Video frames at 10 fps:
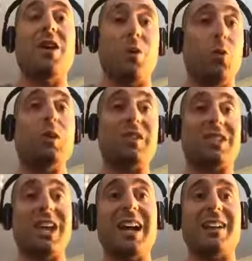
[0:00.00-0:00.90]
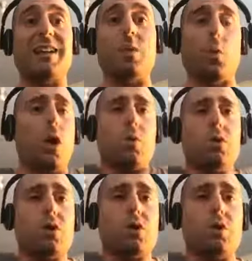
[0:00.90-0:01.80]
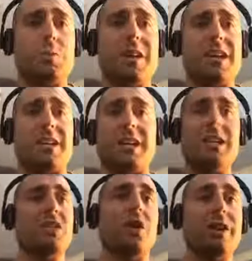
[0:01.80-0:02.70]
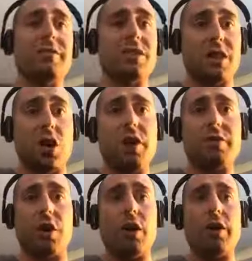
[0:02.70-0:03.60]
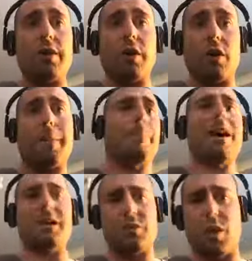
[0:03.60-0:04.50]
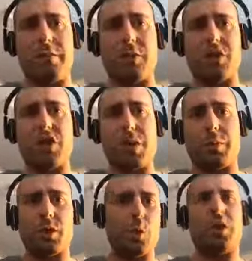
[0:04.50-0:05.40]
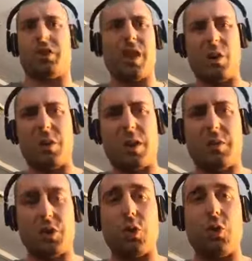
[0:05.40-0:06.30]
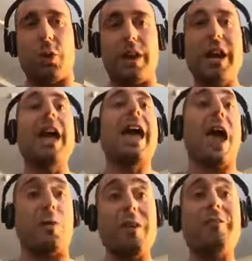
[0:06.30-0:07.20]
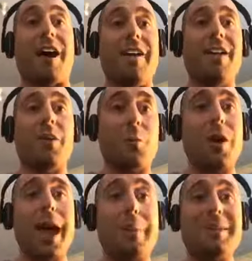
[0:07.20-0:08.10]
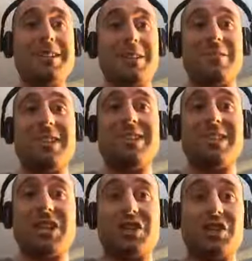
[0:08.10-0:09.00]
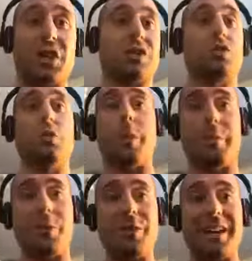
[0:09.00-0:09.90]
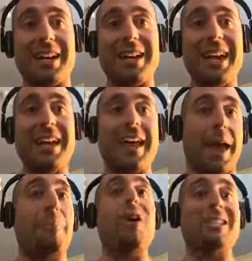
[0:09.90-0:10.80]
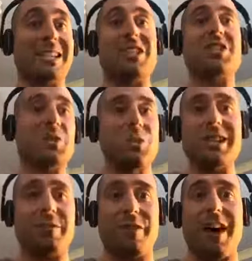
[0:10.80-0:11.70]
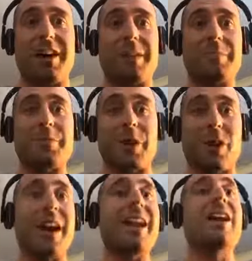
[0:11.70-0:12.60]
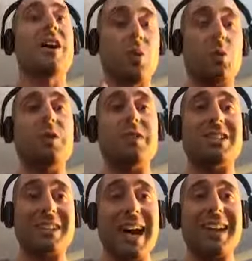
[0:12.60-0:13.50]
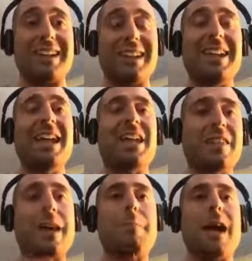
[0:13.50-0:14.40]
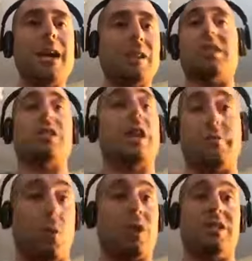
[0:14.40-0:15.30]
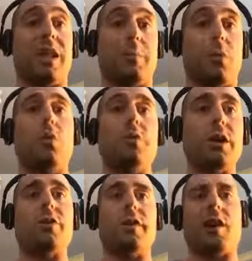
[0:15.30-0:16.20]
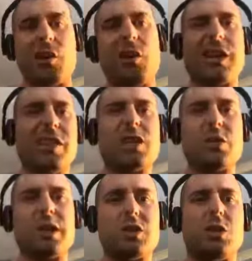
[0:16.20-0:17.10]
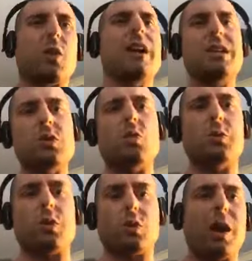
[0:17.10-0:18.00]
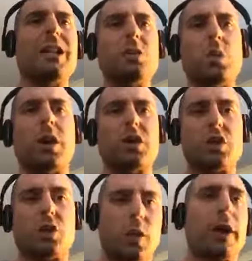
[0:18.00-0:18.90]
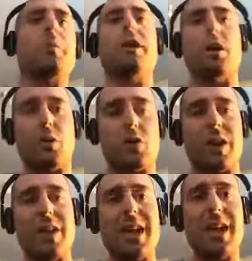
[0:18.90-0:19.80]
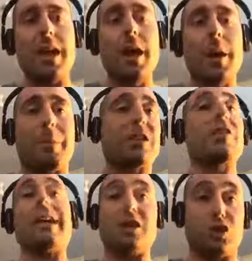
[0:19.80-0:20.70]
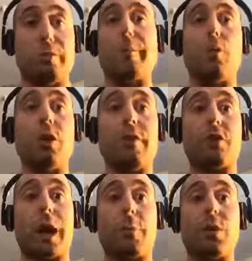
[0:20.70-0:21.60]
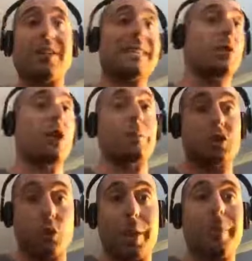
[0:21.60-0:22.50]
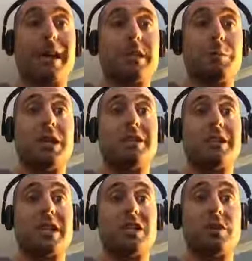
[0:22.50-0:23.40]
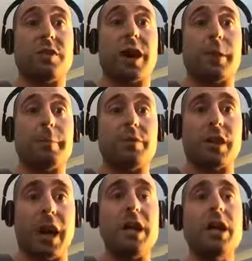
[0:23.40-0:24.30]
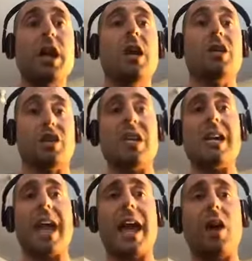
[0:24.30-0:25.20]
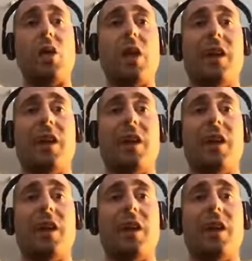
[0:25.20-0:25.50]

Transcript: All of a sudden, why would you choose me? He's got everything I've got, all right, but he's $5 cheaper as well, so they'll go there for sure. However, what happens if his sessions are super boring and my sessions are really fun? All right, all of a sudden, they may, let's say for example, they're like, oh yeah, that trainer's all right, his group's all right, his workout's all right, I'm going to go and train there. But then they get super bored after a couple of weeks, they will come straight back to me because the sessions are fun, okay? See how